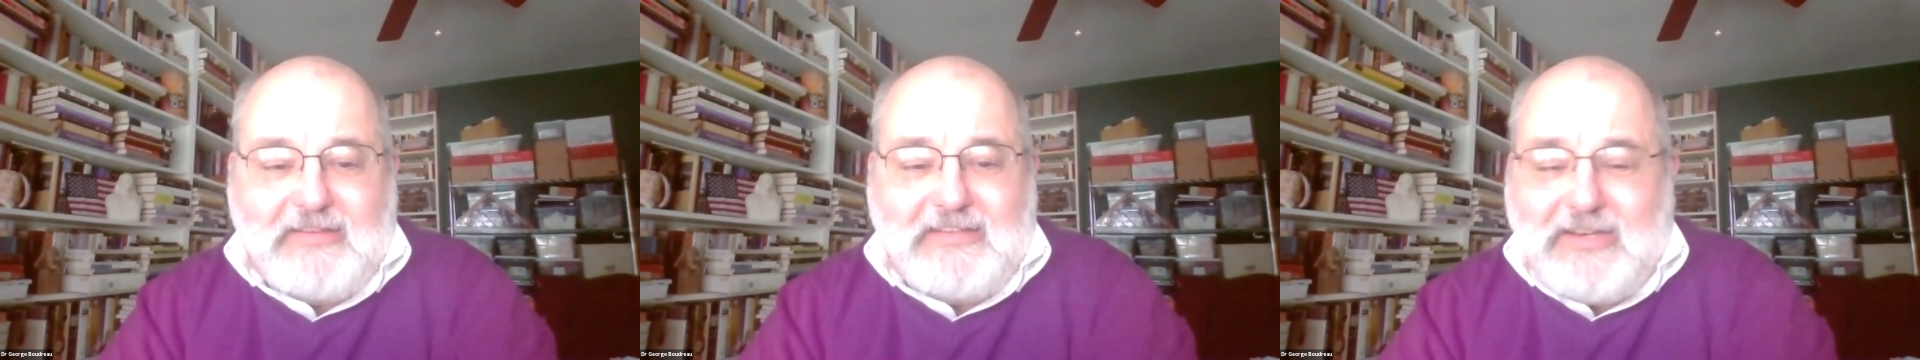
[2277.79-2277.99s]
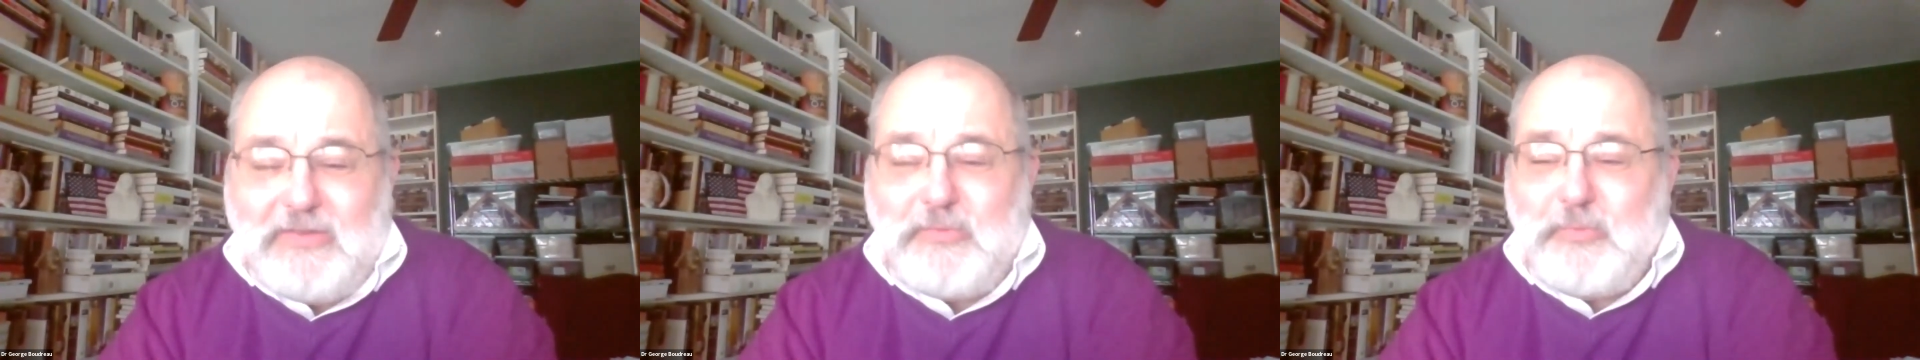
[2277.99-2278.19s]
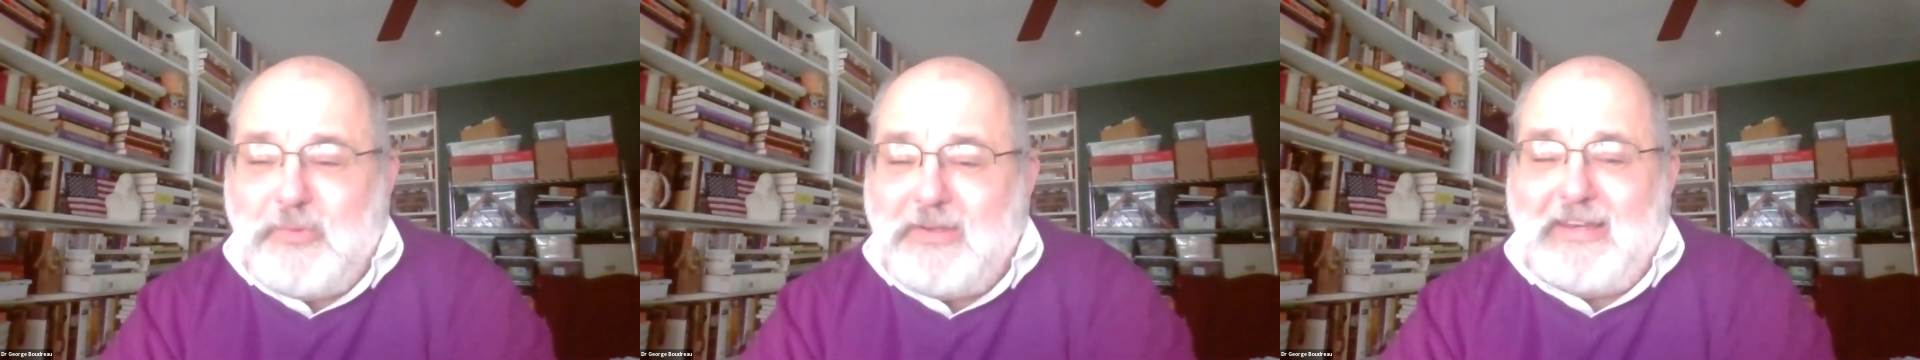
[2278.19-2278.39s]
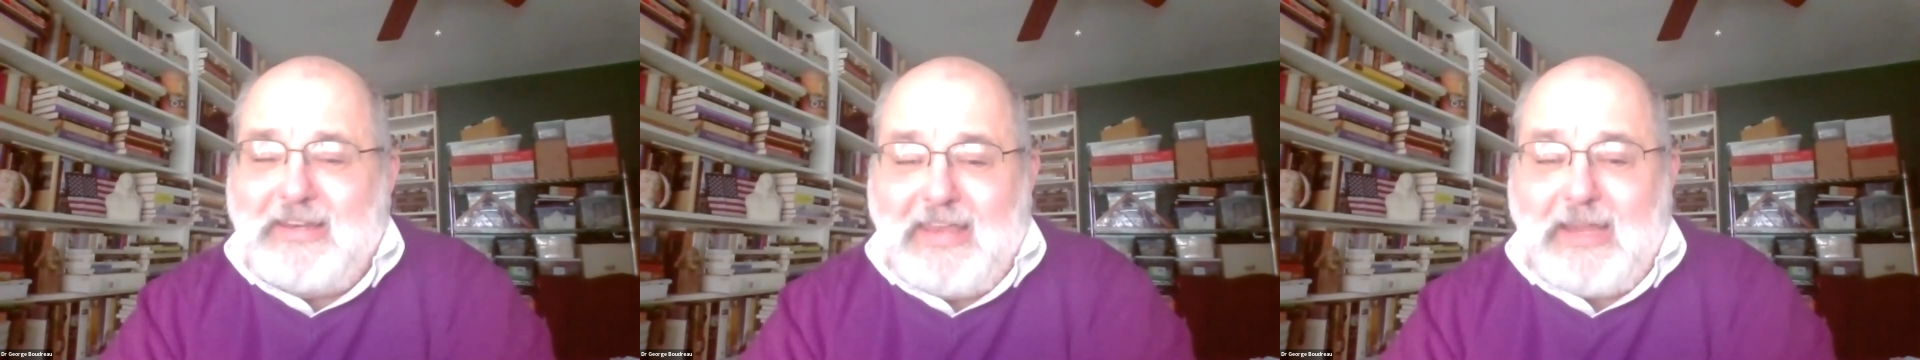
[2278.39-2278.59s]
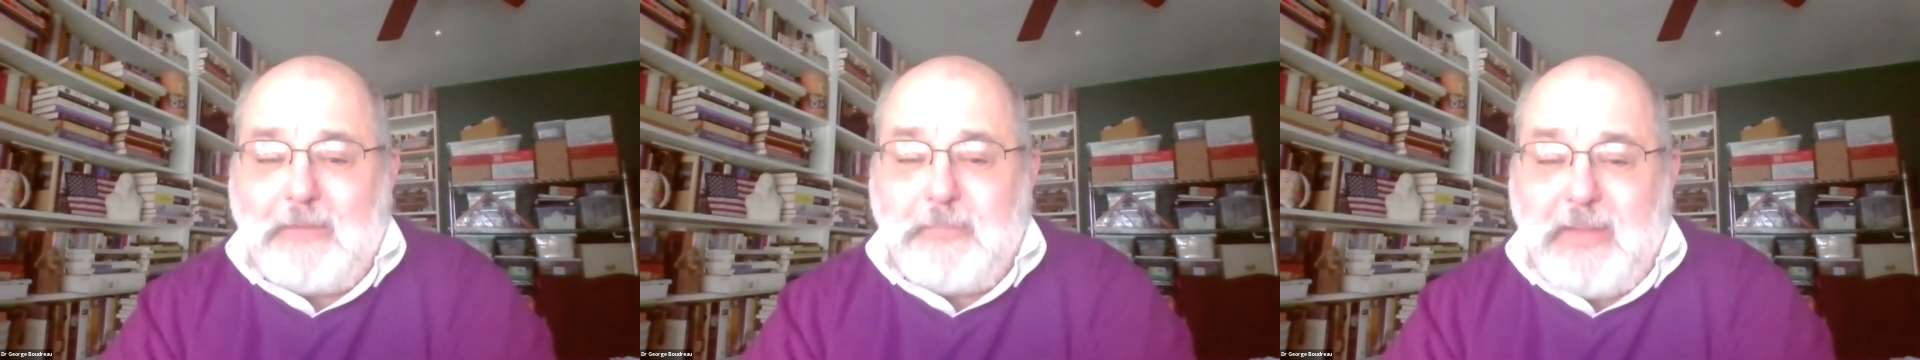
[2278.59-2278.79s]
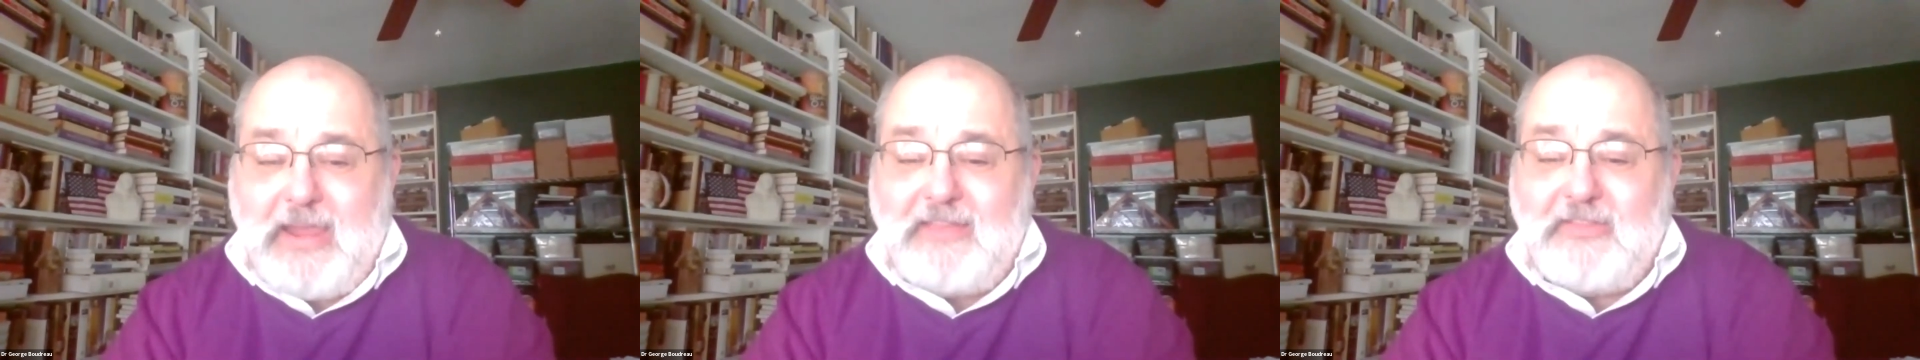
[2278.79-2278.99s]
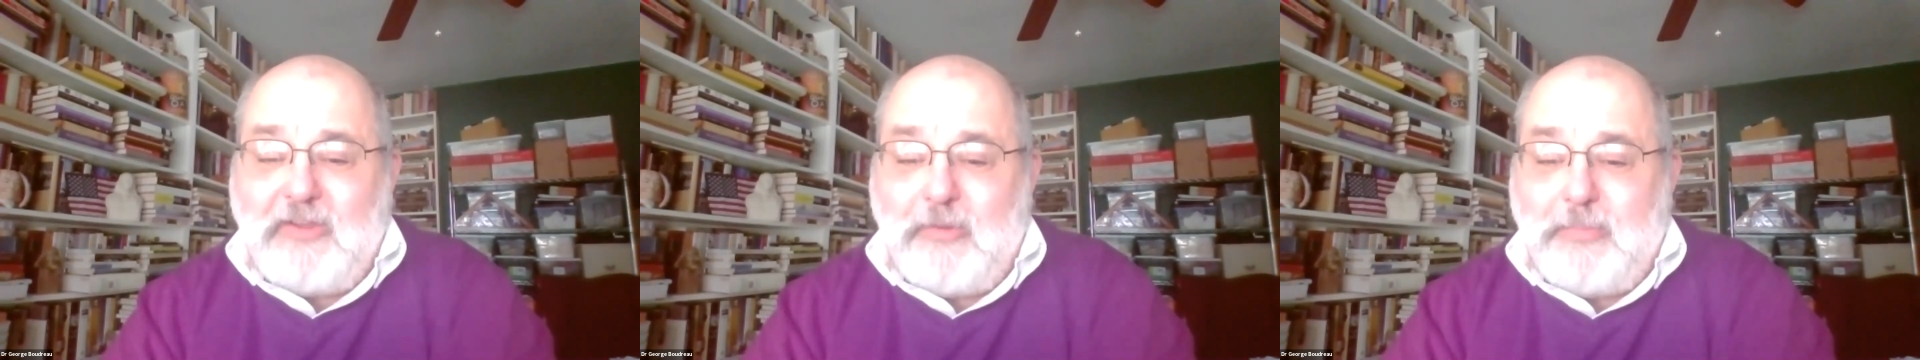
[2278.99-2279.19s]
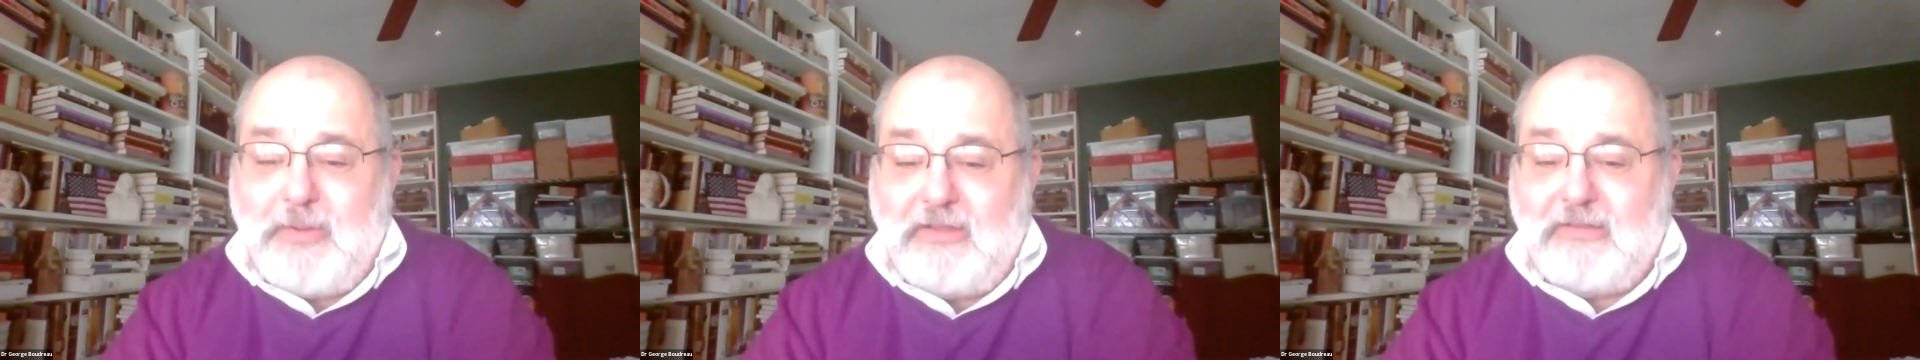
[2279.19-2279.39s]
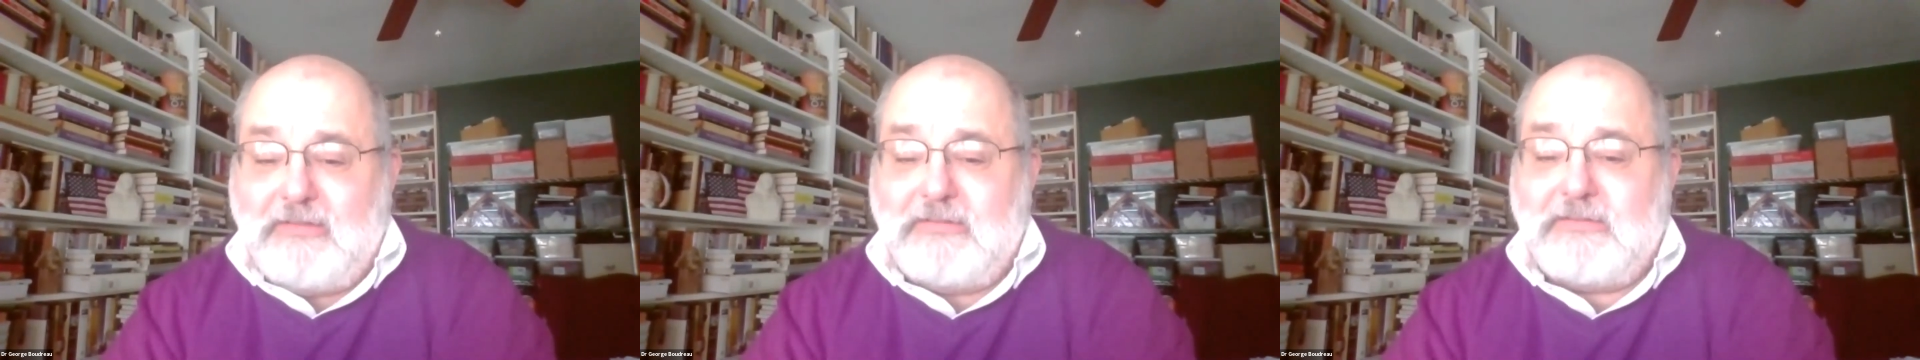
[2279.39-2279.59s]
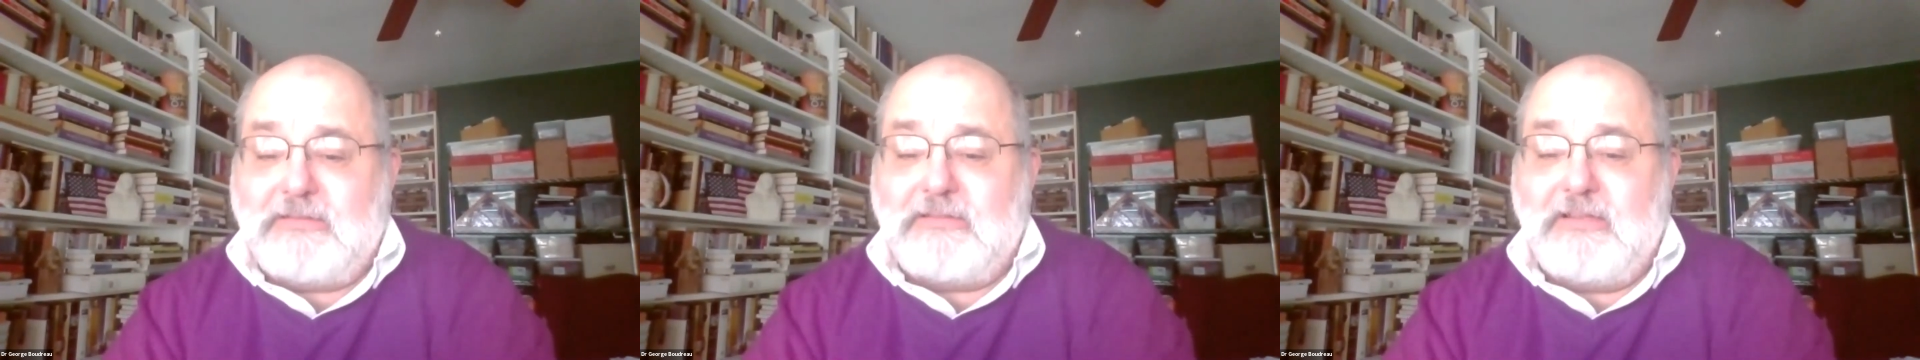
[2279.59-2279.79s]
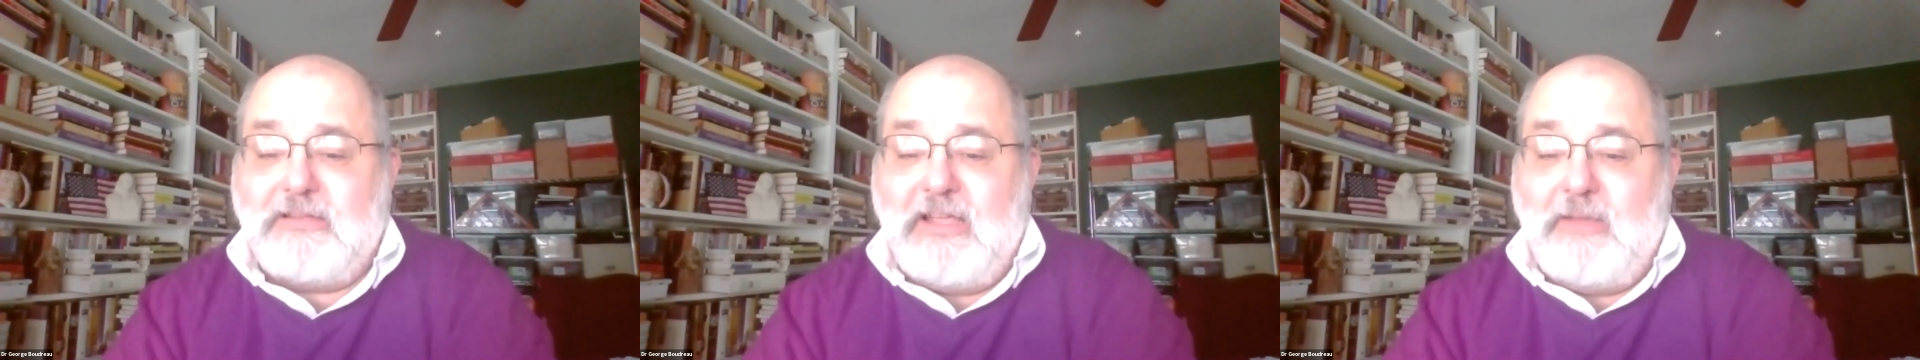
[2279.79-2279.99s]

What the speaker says: didn't really like paying their bills.